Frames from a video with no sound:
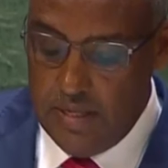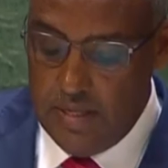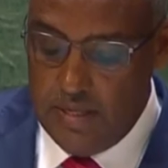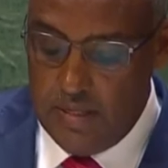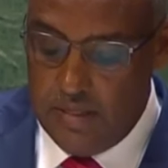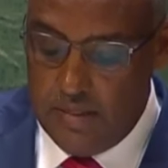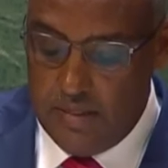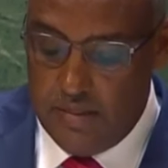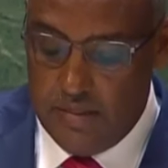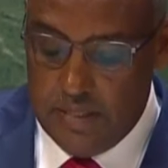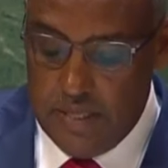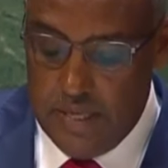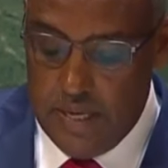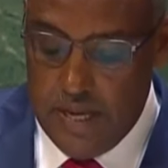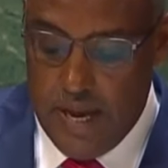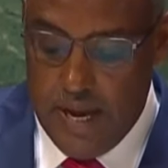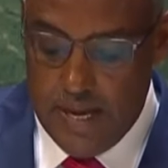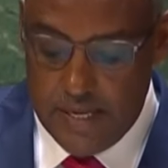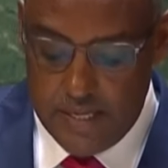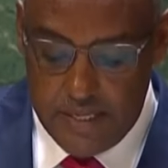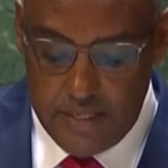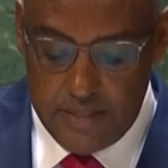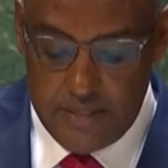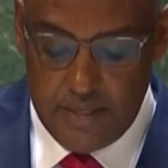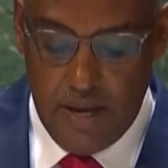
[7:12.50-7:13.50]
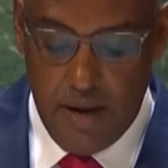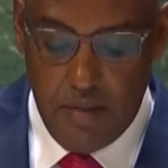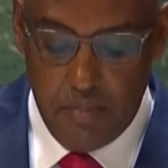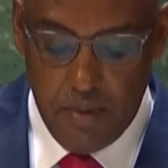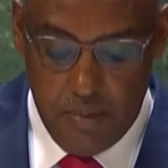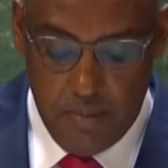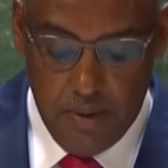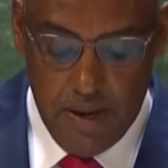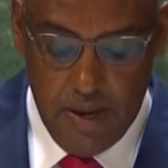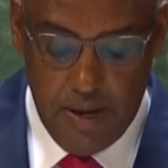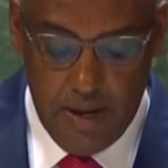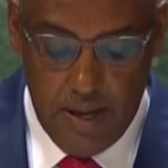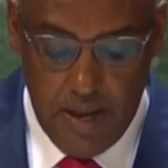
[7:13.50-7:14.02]
The Addis
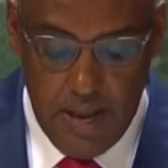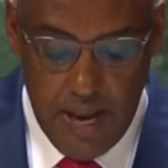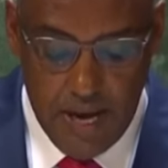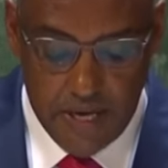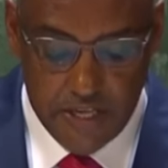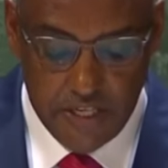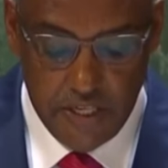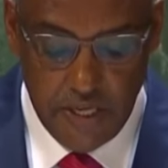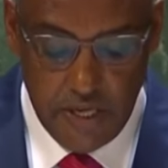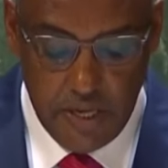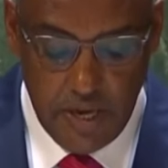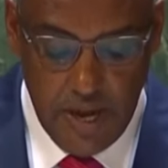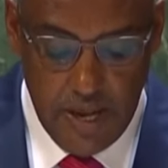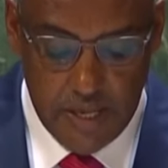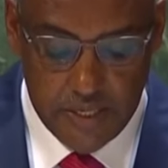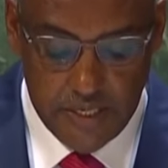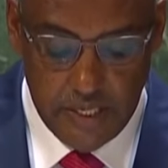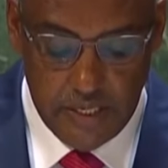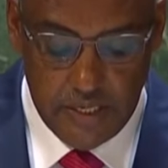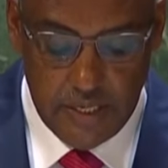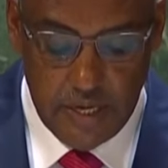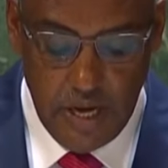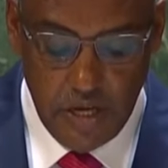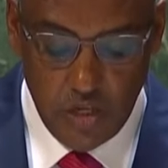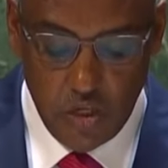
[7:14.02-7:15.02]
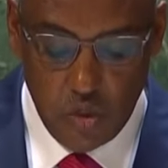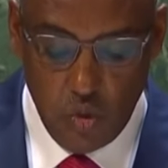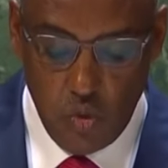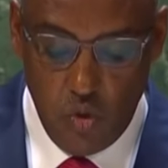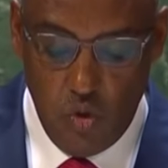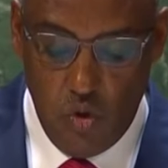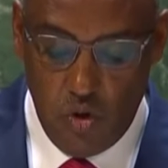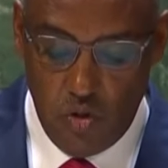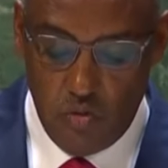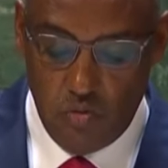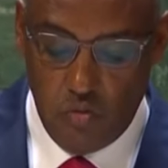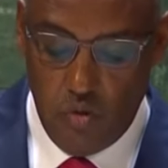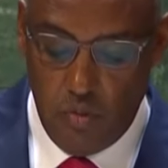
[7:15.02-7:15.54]
Ababa Action Agenda should
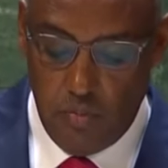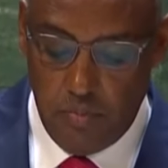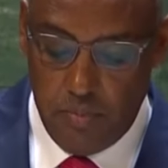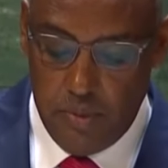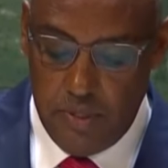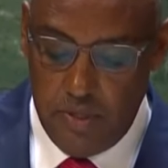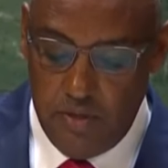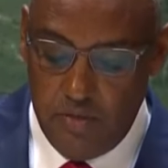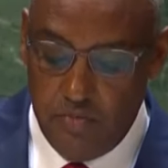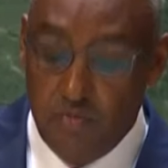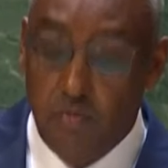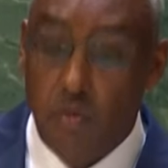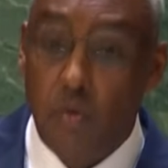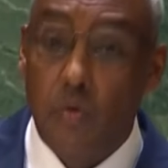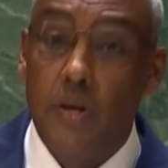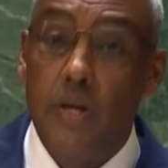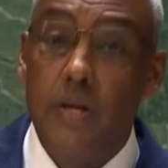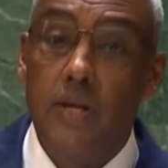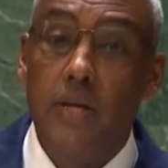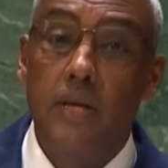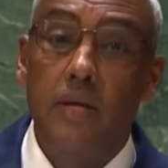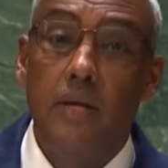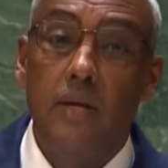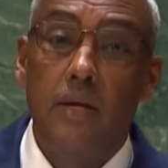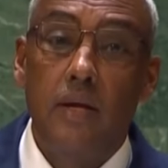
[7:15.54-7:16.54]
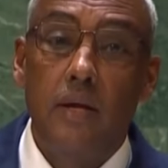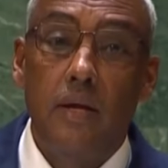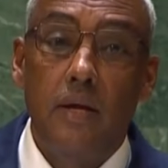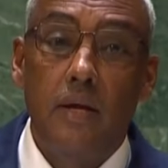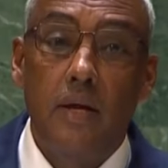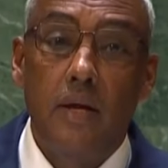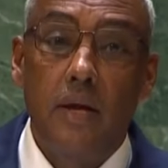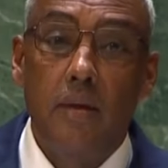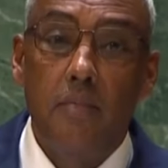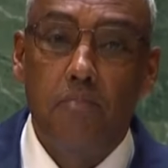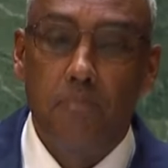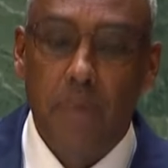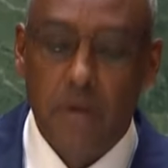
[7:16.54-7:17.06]
also be fully
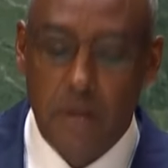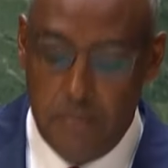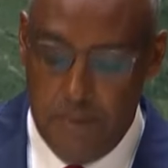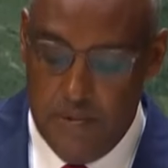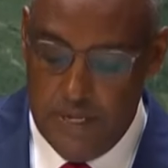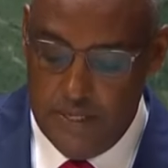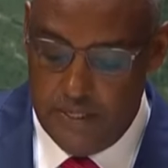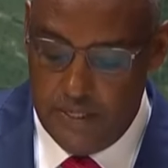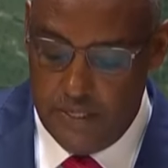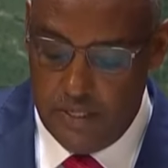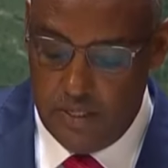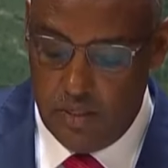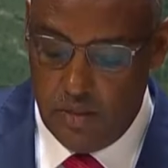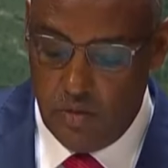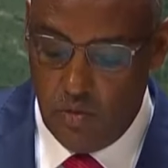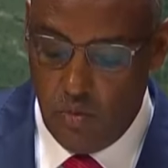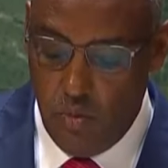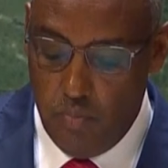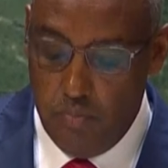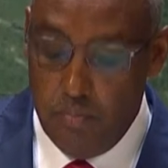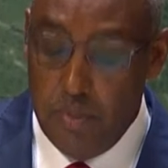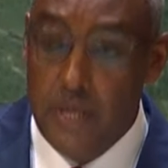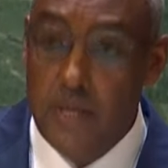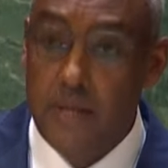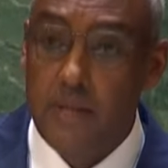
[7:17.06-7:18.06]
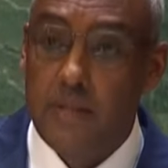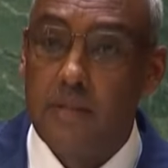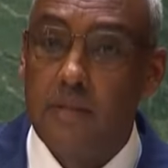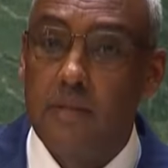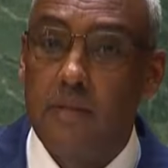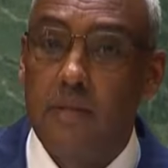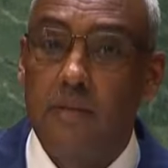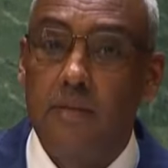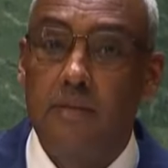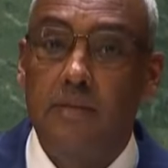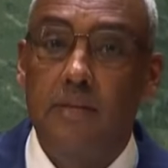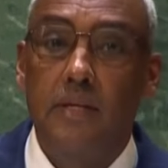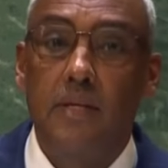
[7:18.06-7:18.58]
implemented to meet
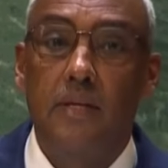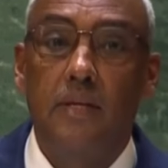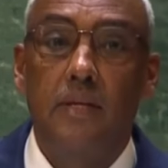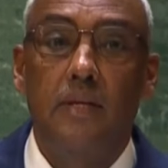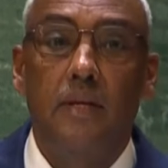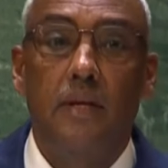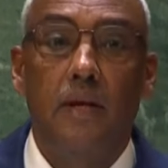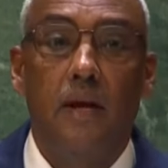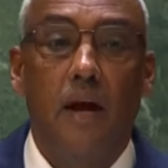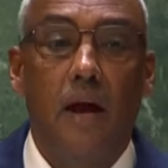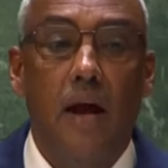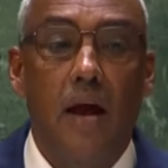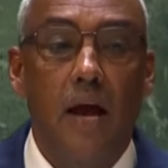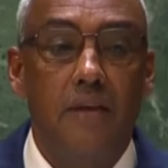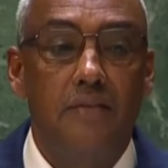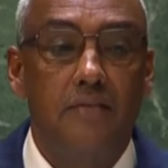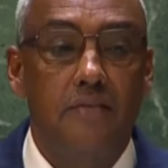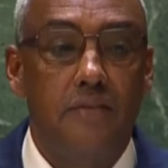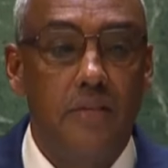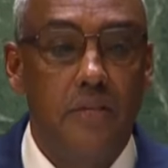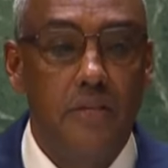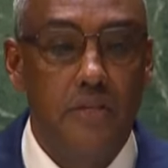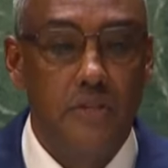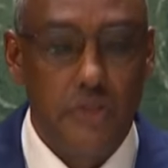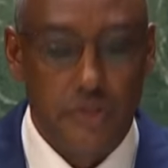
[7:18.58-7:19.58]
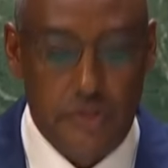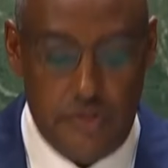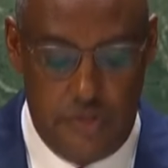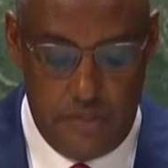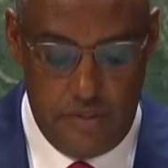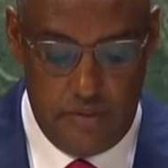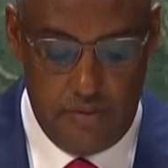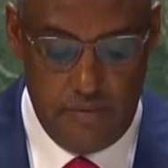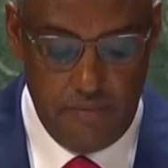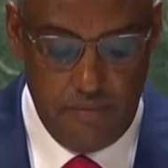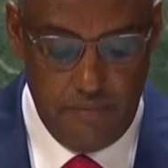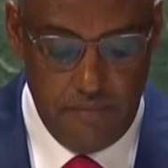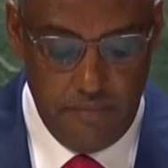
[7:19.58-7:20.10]
the SDGs.
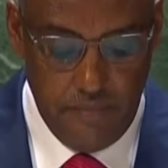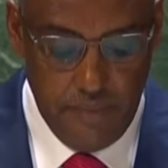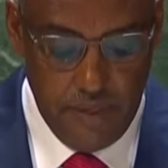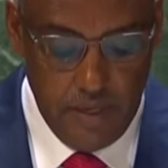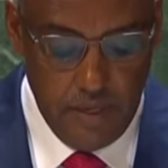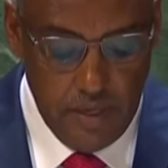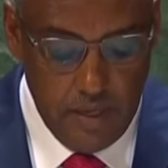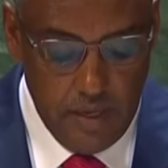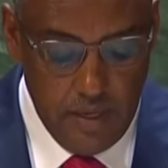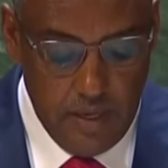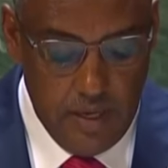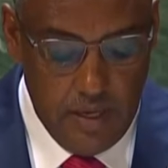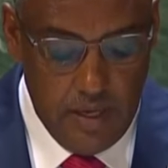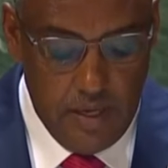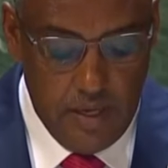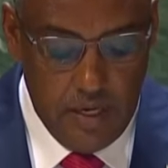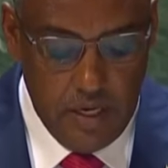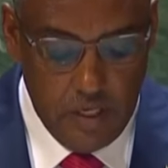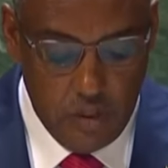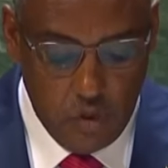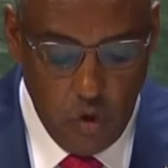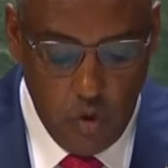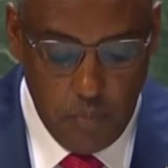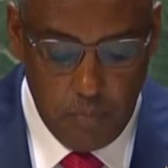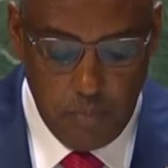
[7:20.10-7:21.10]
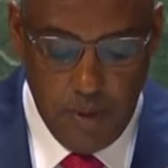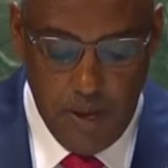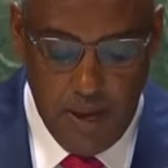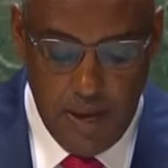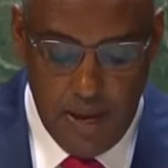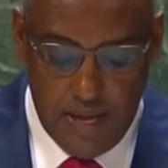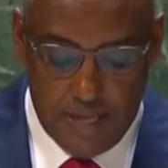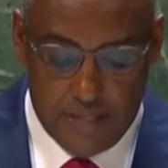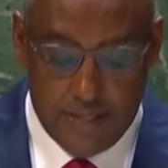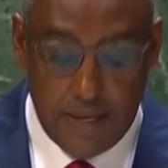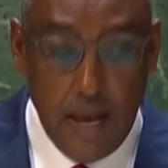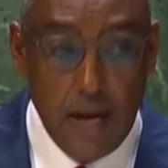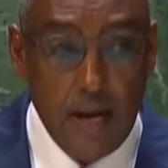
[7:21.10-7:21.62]
Ethiopia
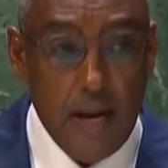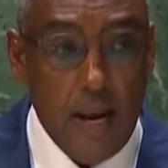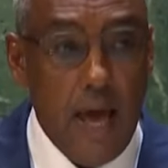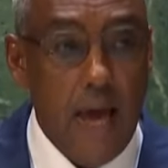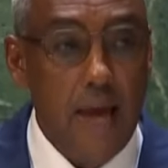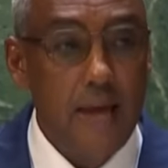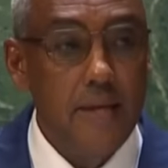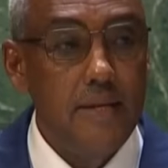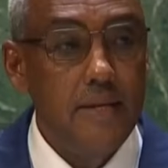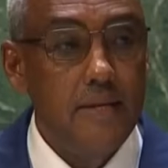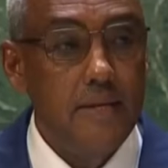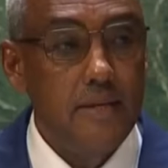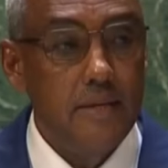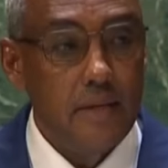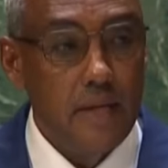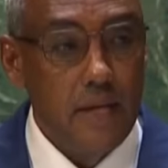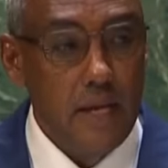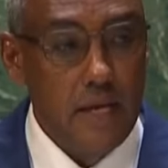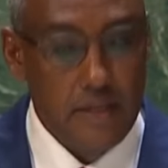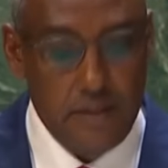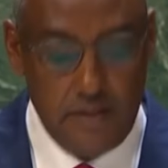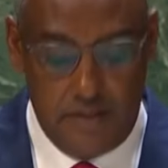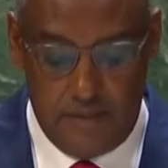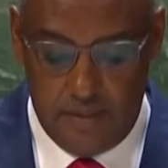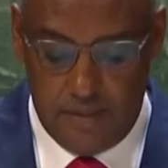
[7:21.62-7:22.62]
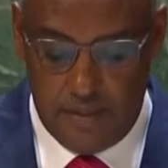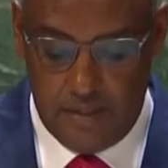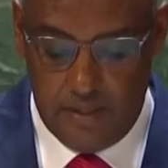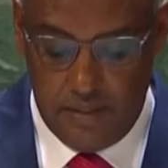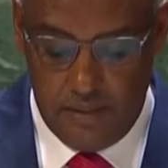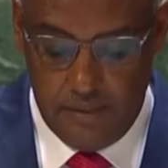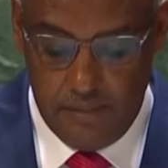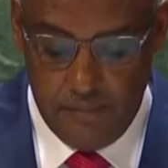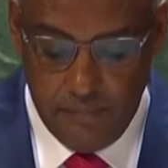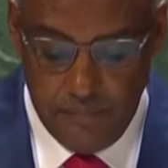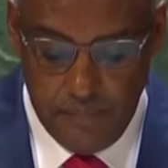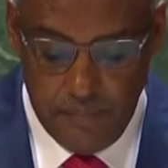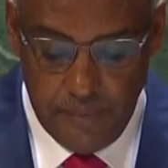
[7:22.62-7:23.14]
has aligned its
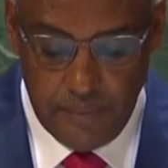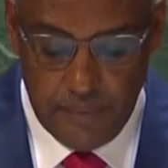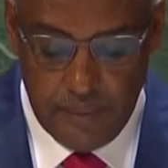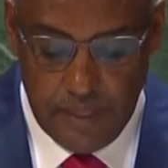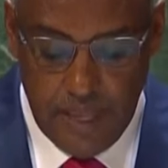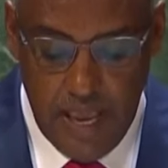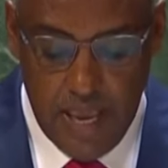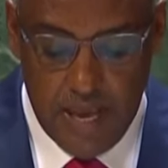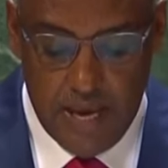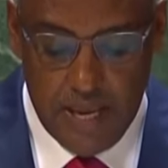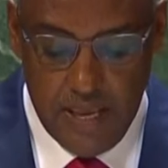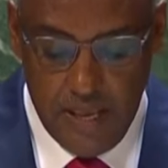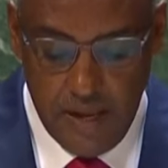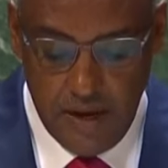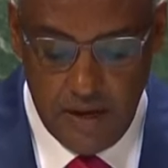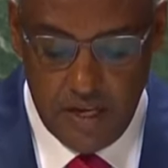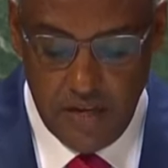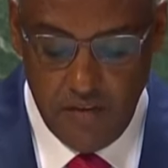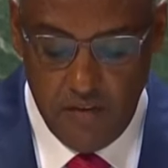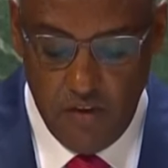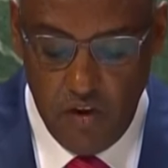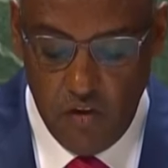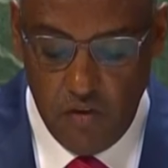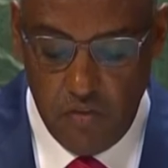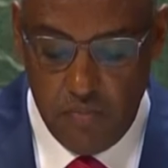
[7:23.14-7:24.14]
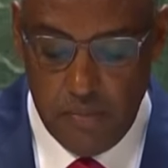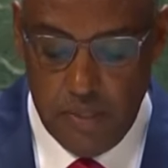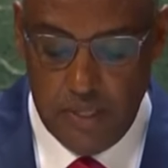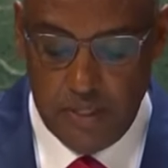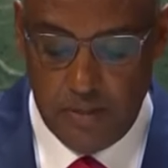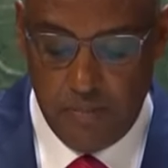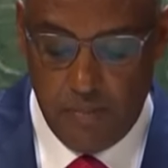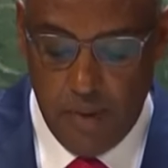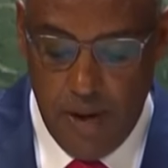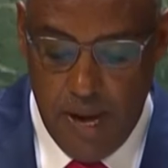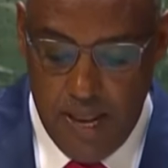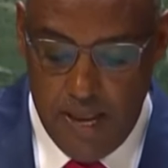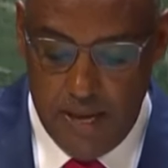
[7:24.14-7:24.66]
10-year development
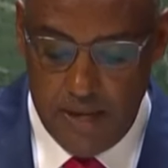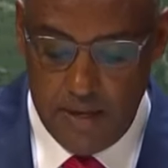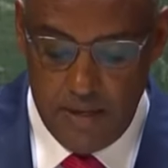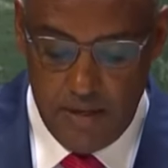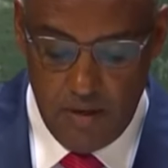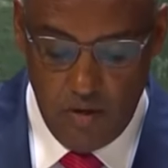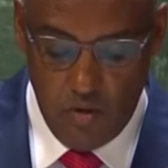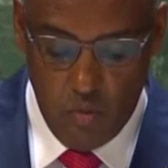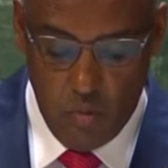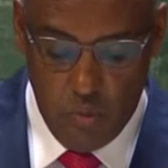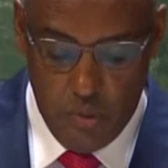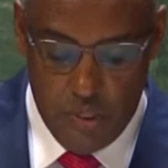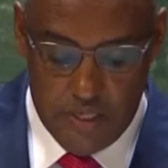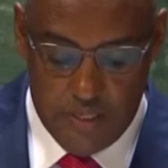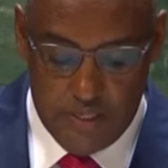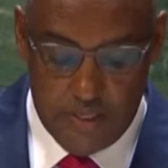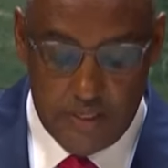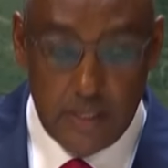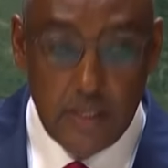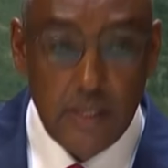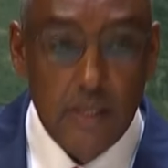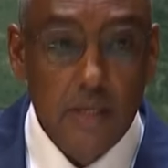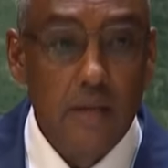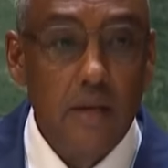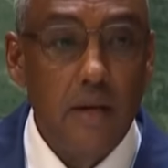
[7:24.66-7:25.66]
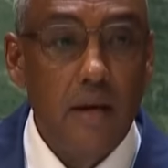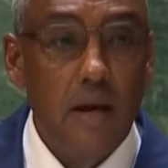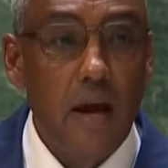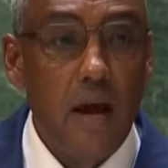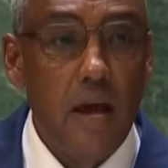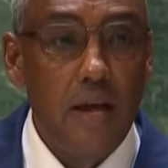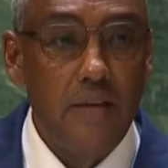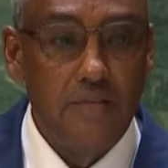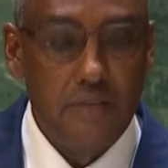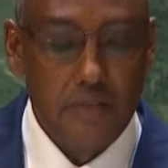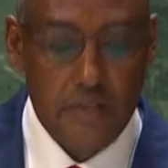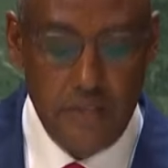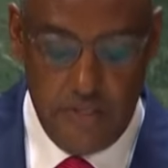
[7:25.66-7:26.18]
plan with the
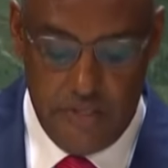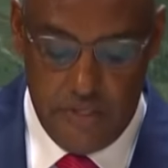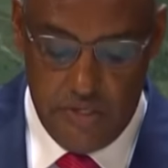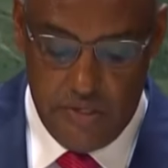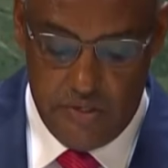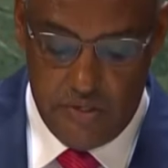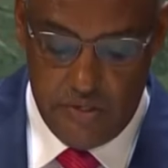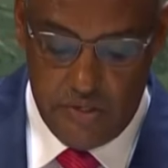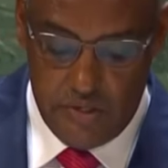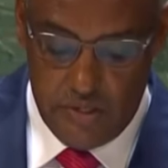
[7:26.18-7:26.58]
SDGs.